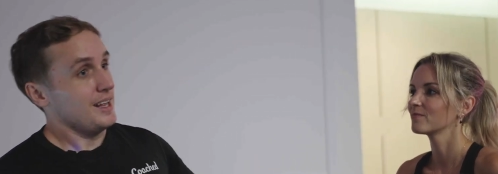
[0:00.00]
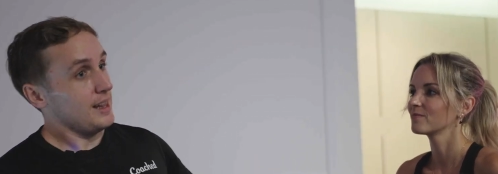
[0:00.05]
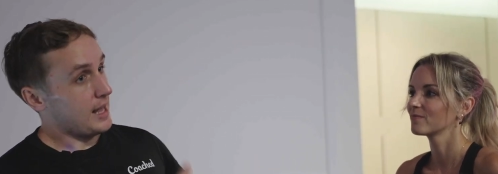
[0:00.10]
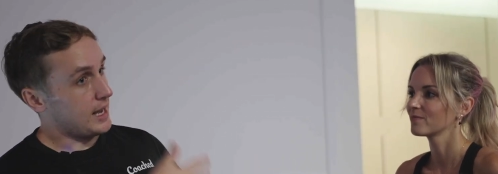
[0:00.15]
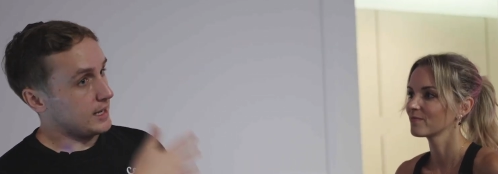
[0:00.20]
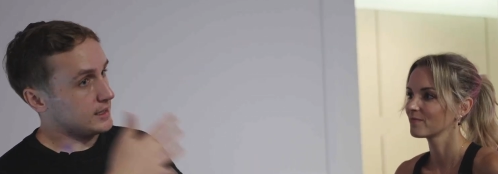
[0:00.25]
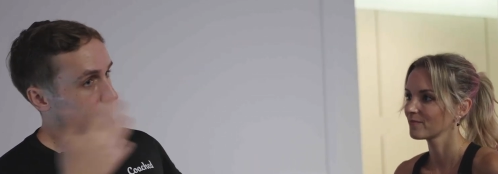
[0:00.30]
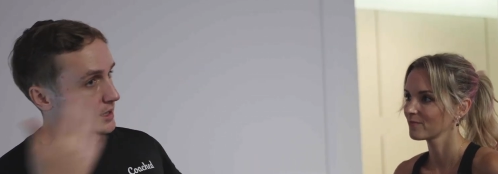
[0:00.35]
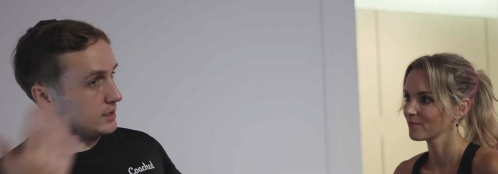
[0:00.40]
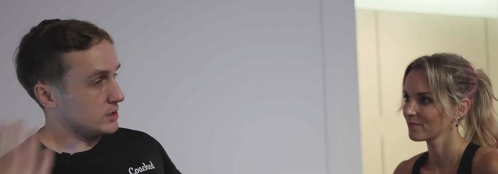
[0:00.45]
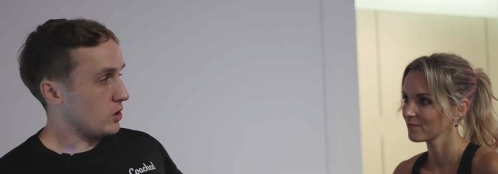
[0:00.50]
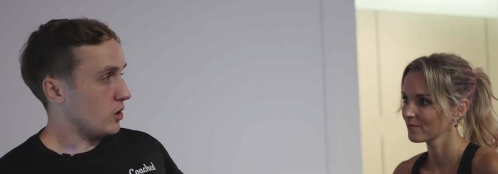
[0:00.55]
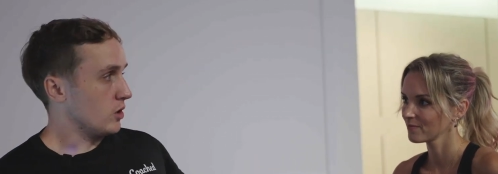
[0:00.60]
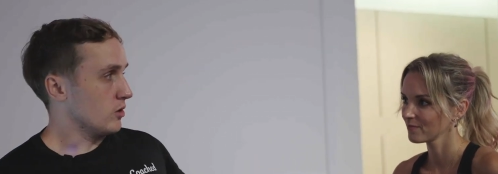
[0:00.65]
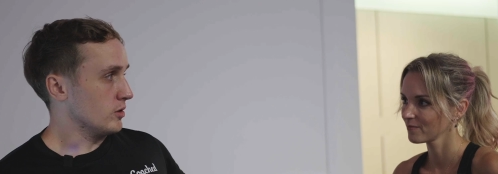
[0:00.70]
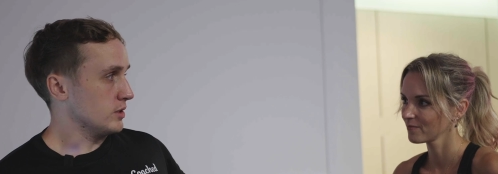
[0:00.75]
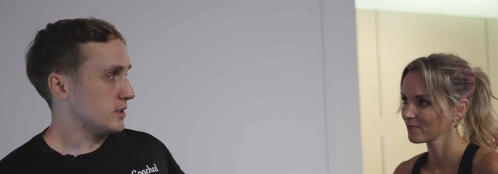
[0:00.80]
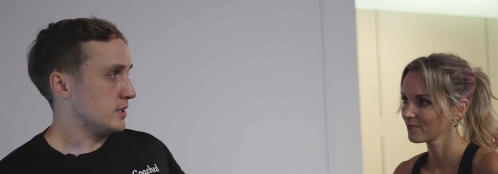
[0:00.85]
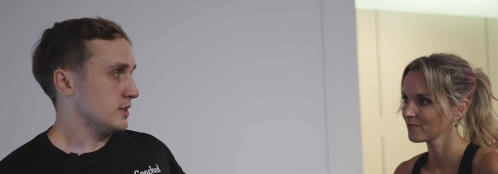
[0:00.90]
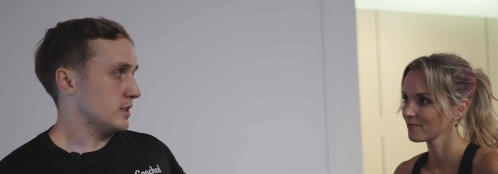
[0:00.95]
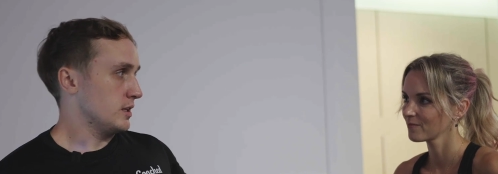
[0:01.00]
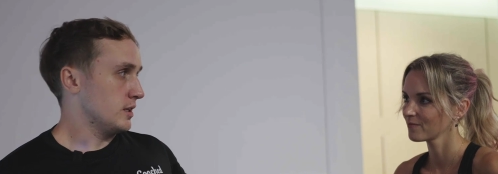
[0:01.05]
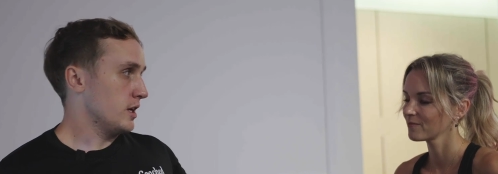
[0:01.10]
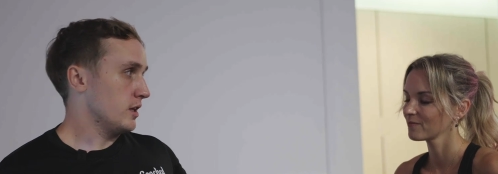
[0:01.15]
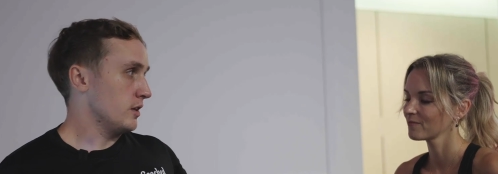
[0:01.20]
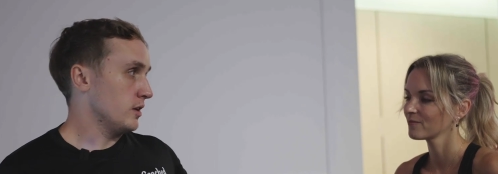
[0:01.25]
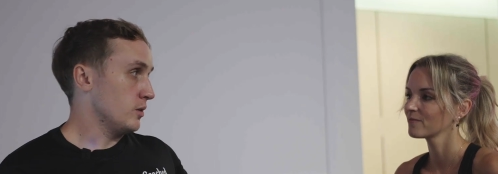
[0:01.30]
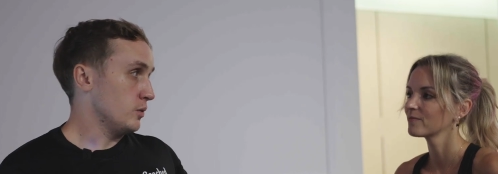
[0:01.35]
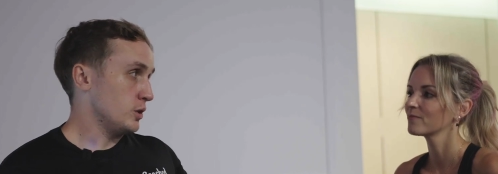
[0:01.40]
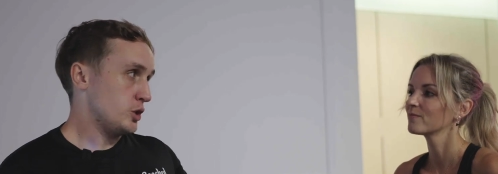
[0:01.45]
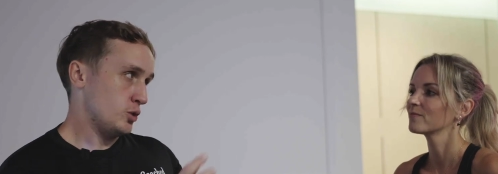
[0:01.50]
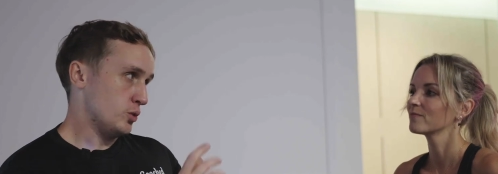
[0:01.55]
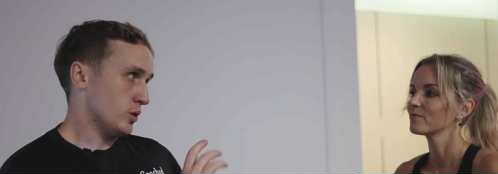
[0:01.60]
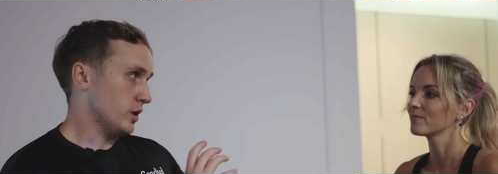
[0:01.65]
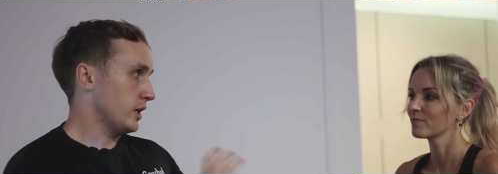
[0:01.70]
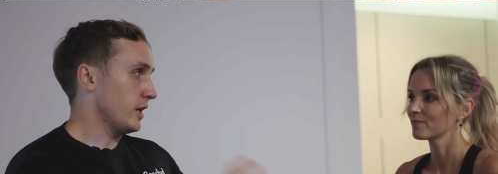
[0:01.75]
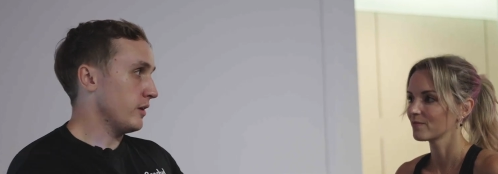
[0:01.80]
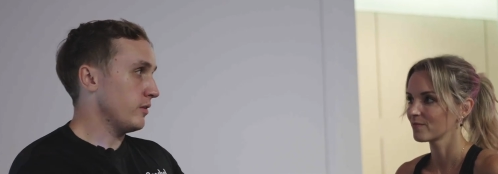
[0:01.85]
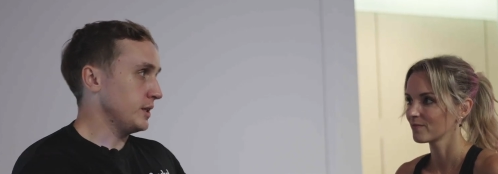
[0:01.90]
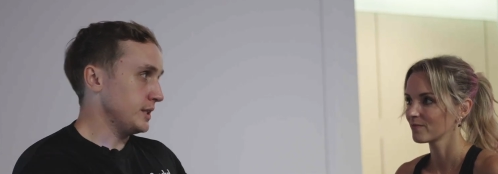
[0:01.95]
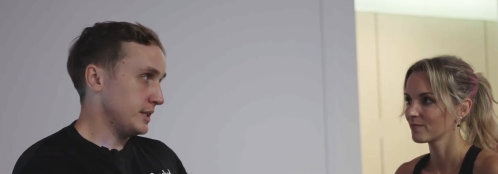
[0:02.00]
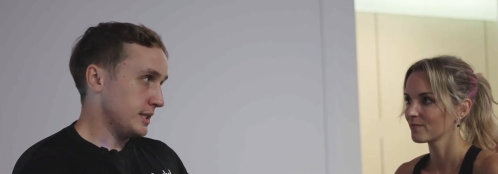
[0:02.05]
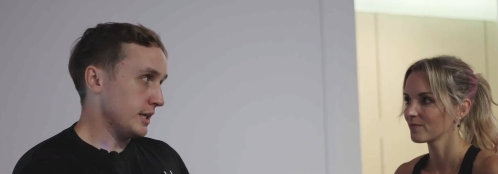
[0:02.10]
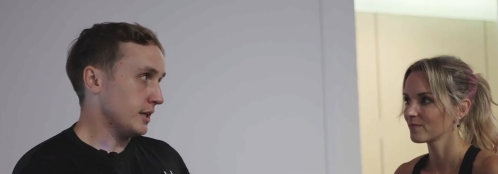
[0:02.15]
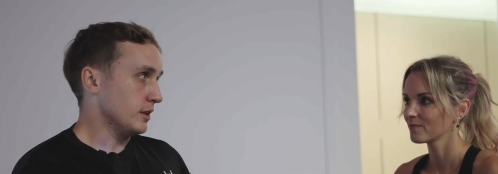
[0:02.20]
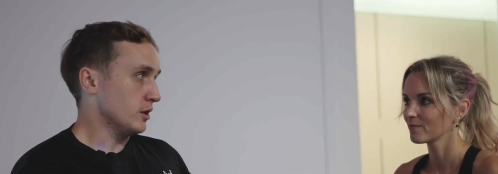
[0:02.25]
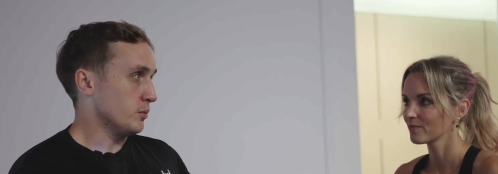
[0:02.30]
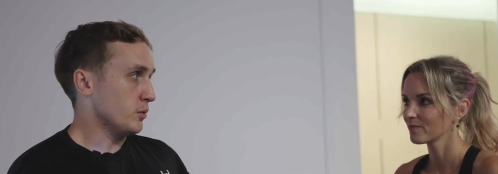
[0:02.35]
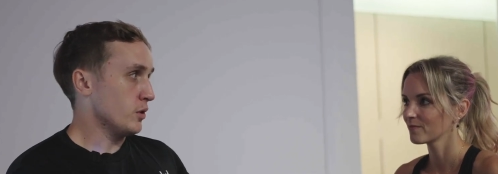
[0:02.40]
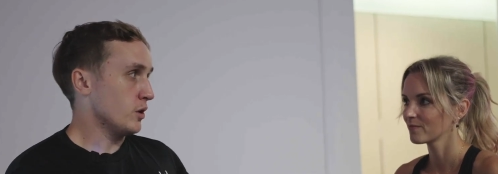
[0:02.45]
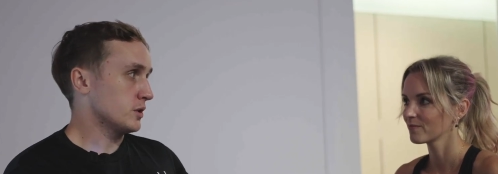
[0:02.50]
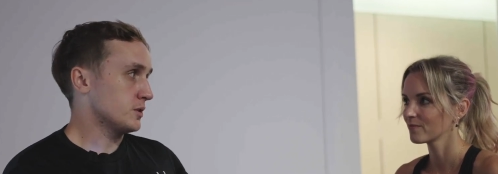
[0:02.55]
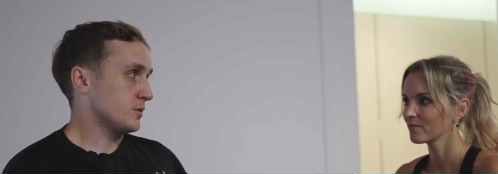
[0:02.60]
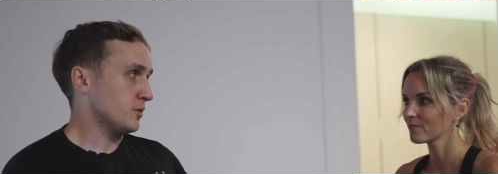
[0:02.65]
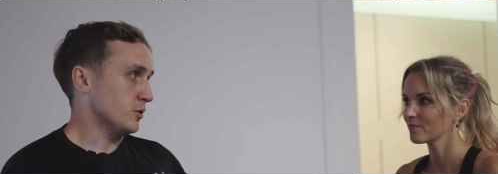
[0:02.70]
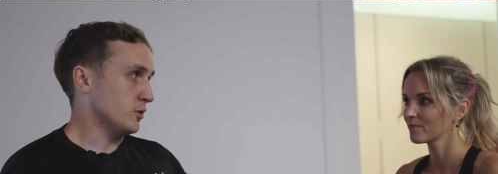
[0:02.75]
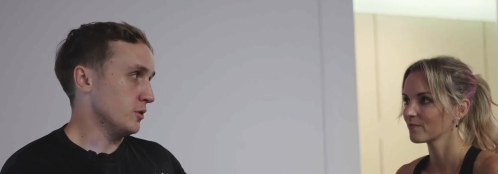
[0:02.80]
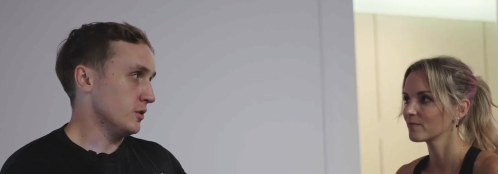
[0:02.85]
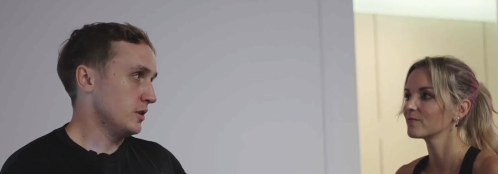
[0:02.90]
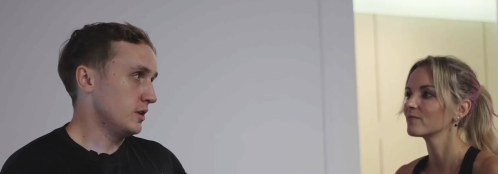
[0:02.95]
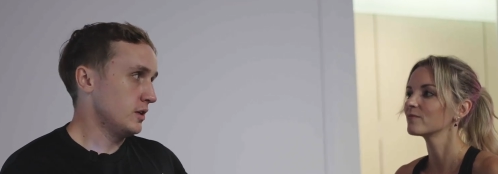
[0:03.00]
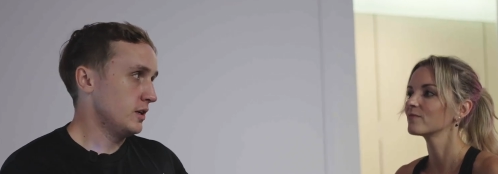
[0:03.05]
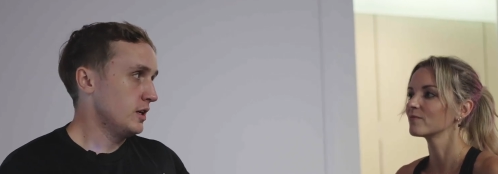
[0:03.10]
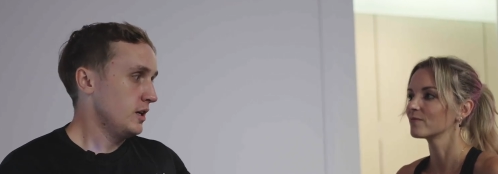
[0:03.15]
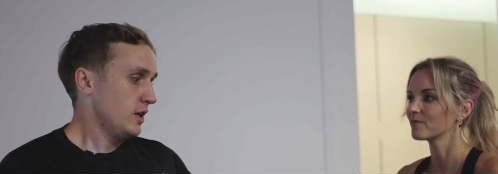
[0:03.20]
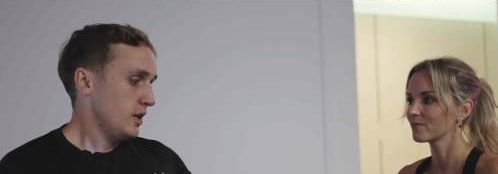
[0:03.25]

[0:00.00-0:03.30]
Speaker 1: Lactate tolerance is another, which you are definitely ticking the box for.